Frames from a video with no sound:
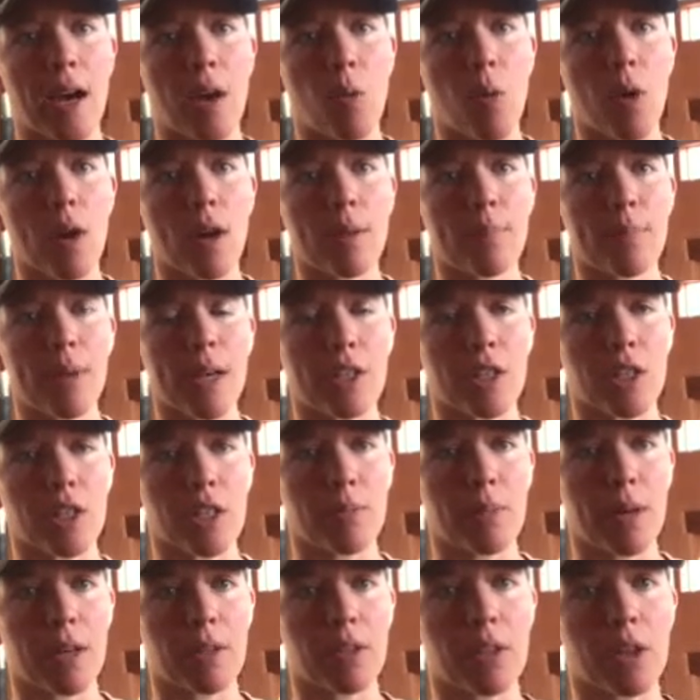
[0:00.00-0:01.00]
I want to mention
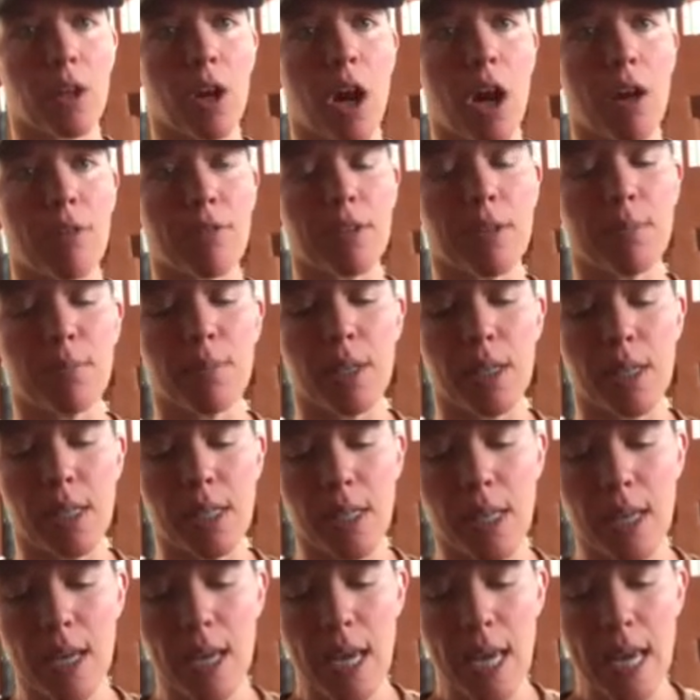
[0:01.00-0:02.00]
about the coffee
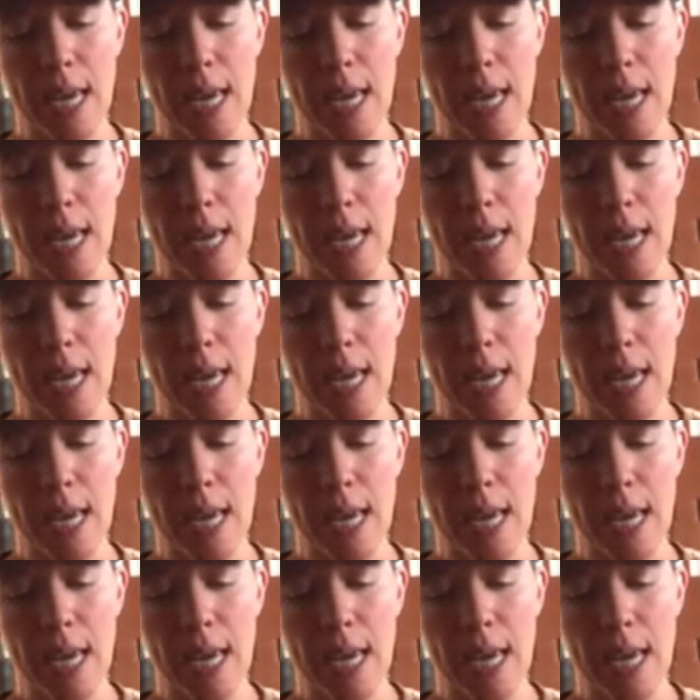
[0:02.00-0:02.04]
bean